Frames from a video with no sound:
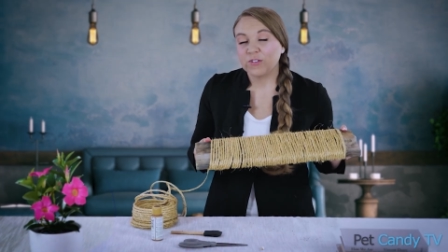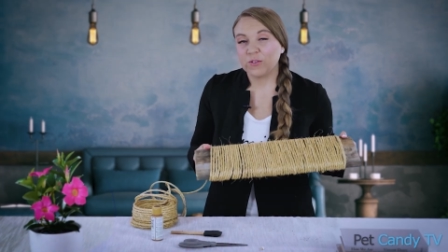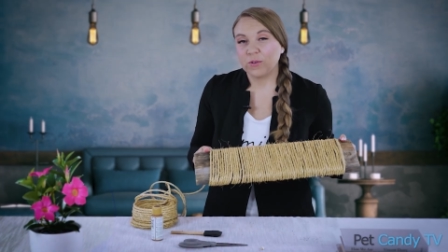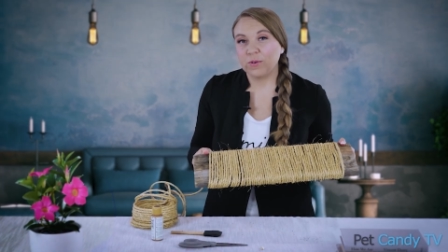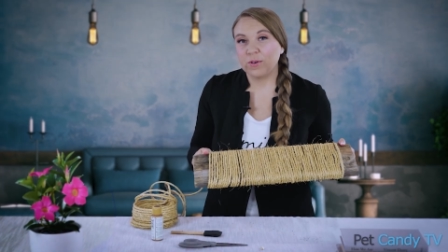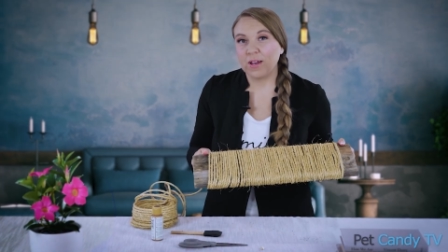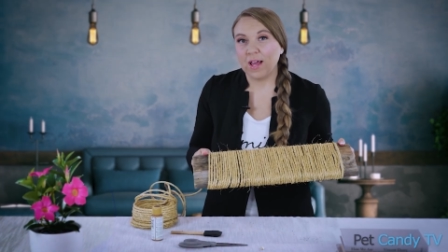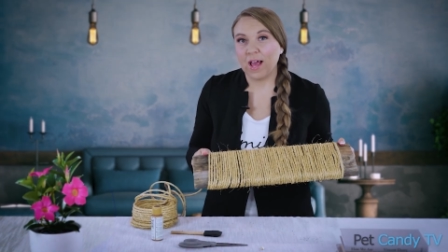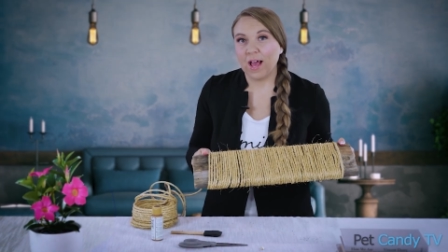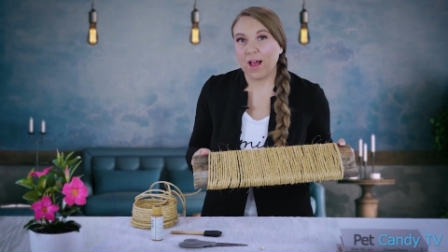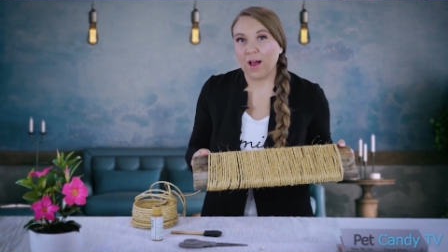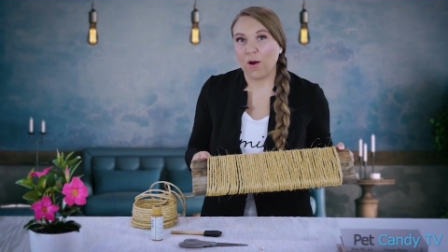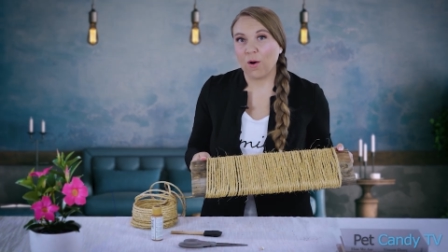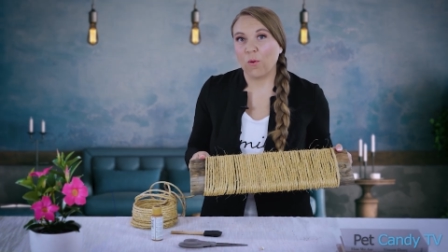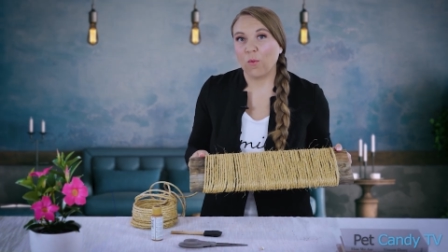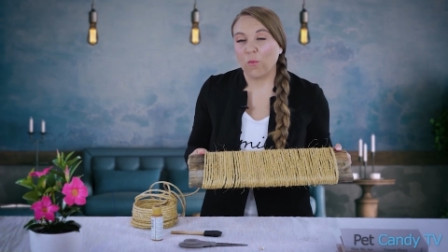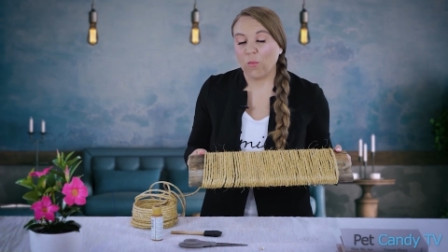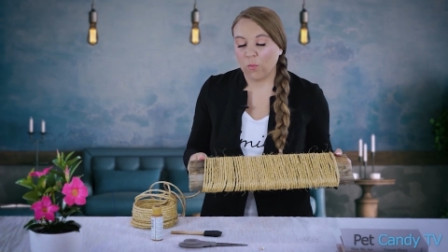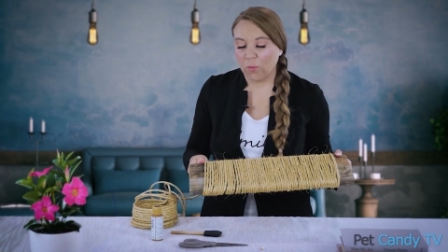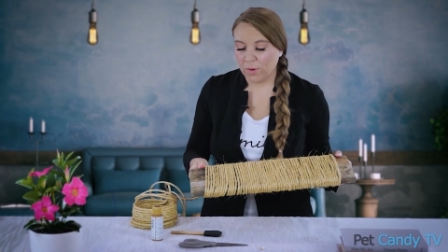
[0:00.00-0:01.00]
So
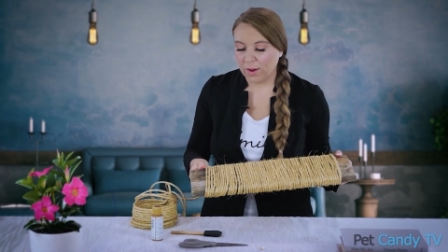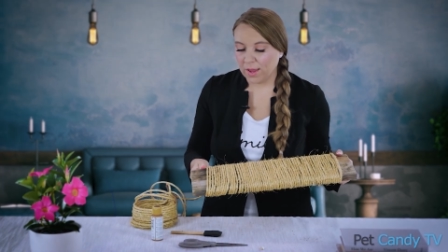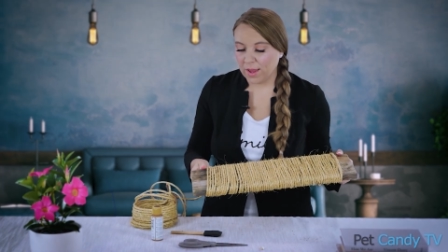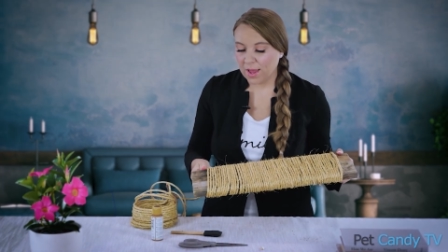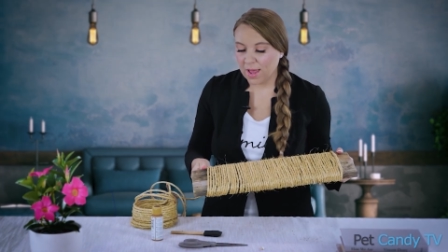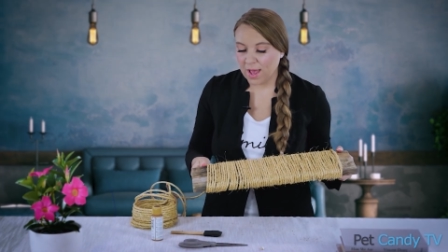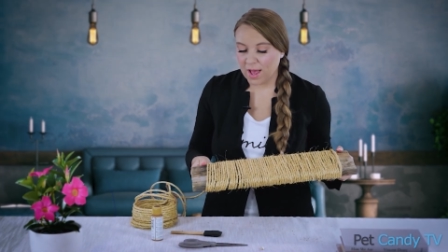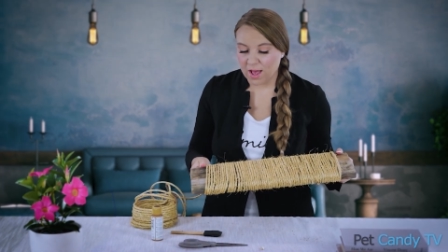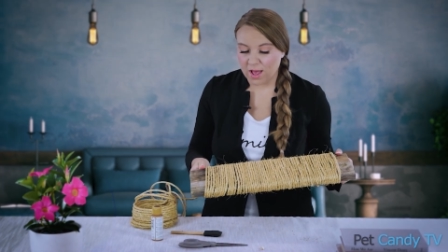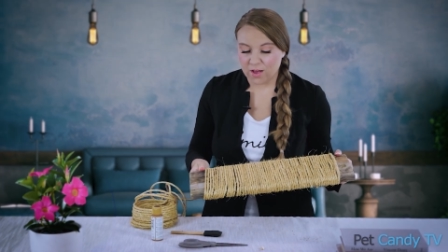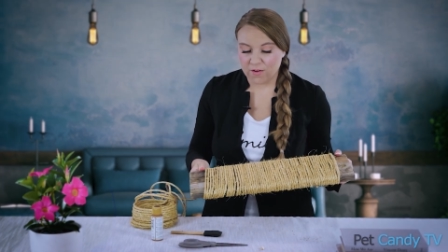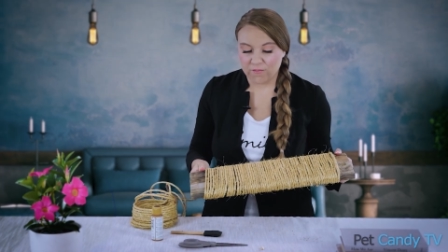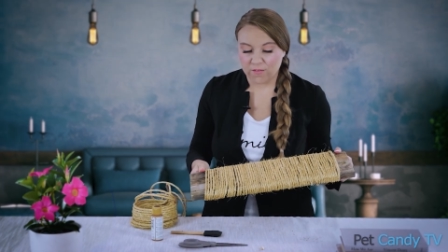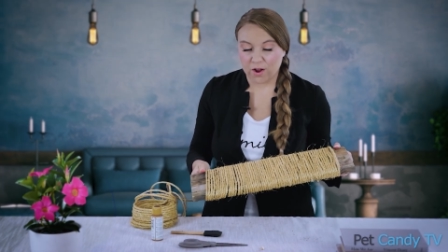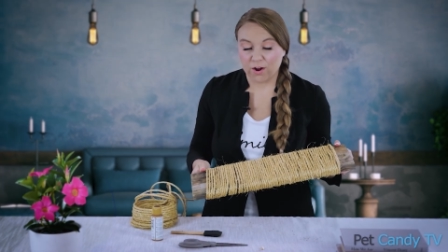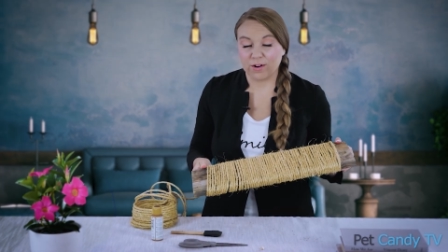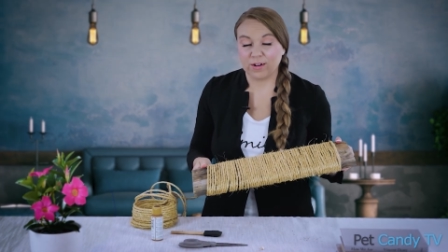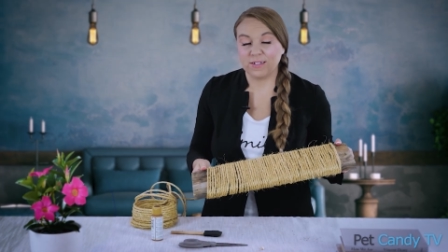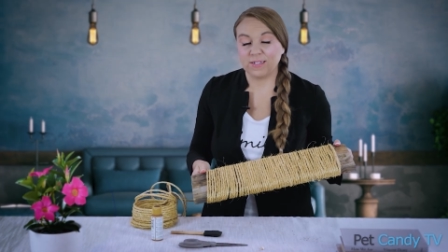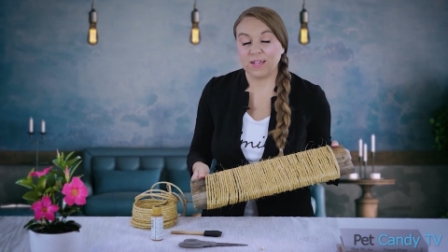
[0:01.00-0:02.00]
now we have
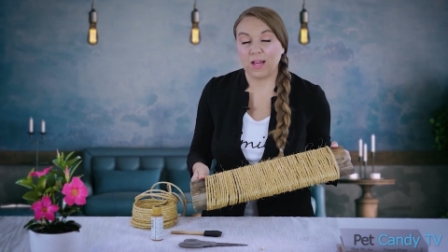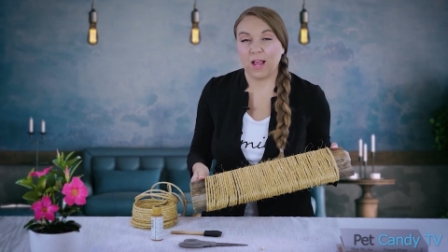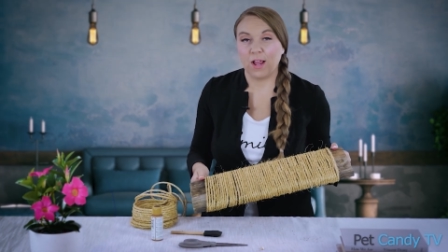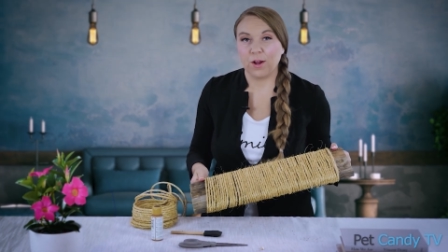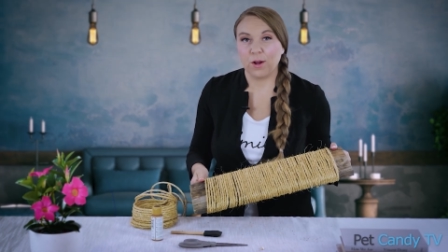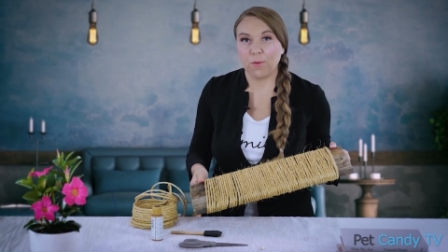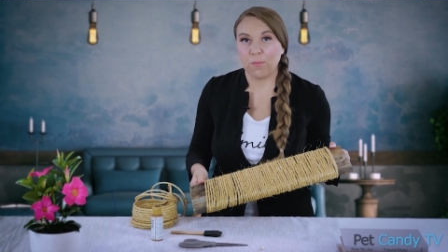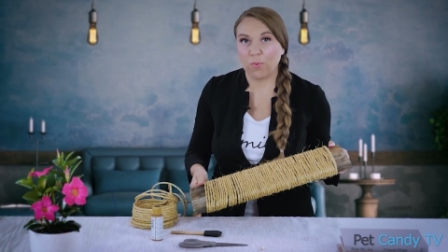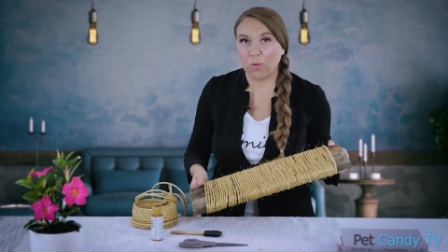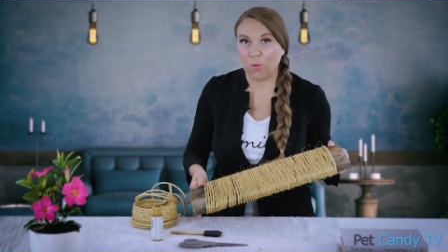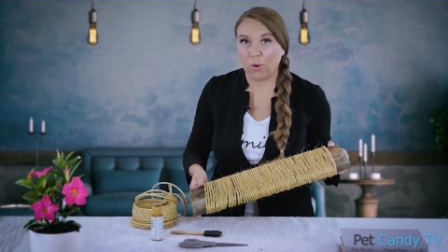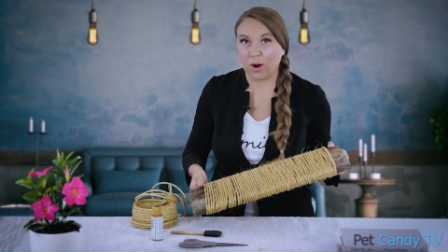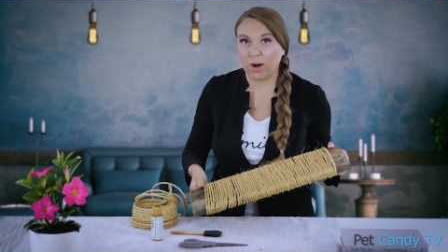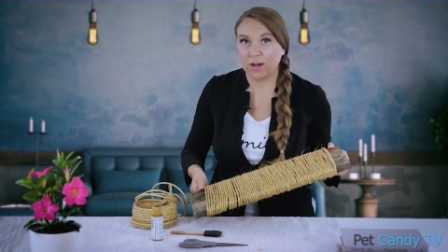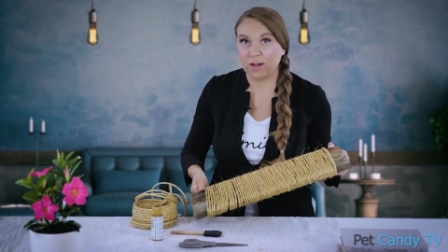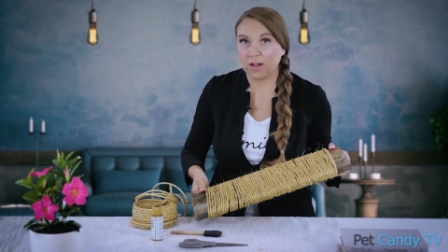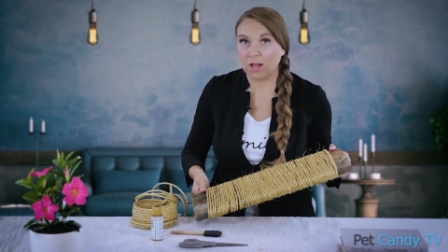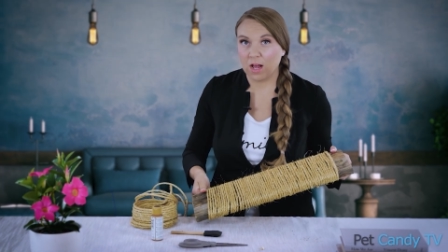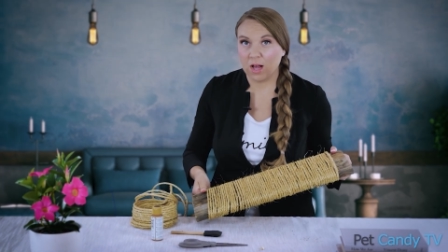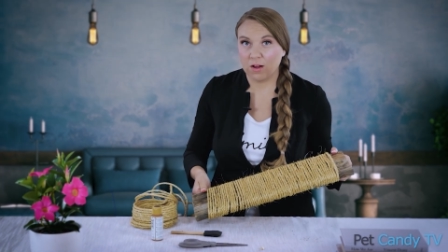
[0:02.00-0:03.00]
our entire
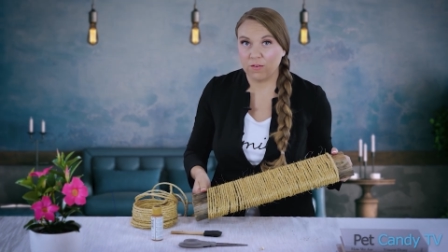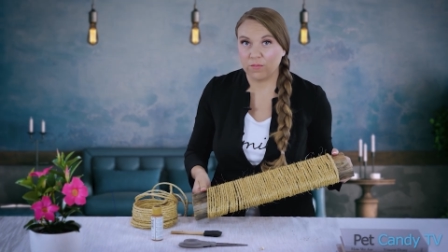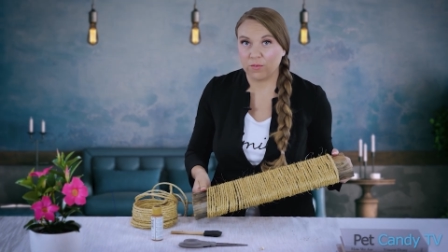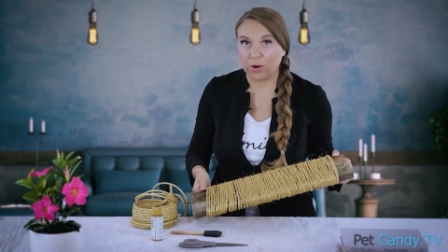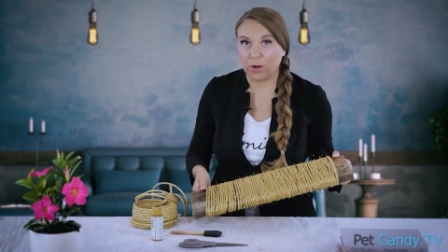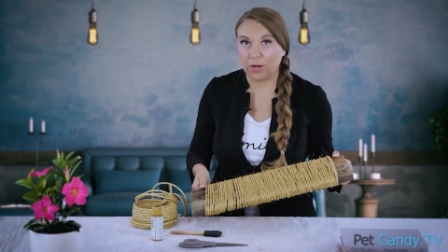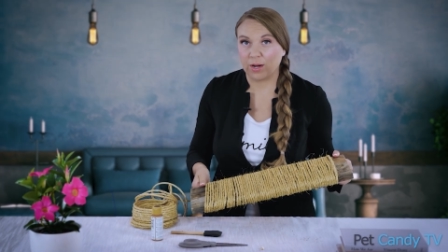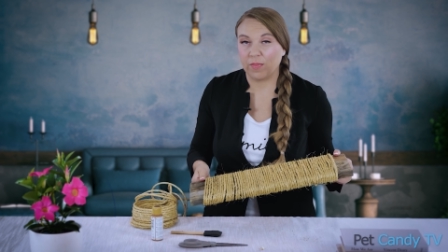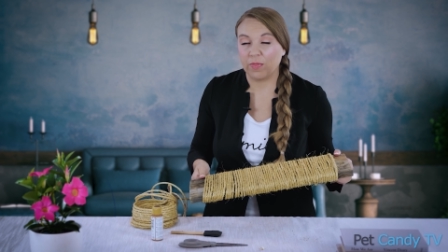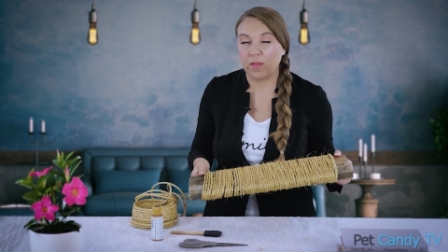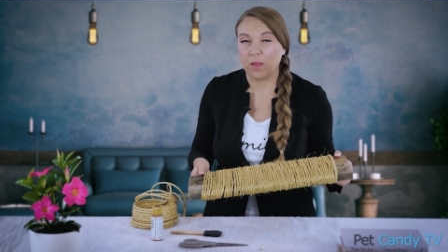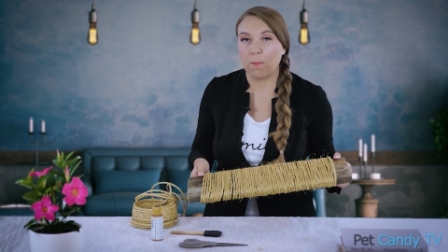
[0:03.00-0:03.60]
board covered in the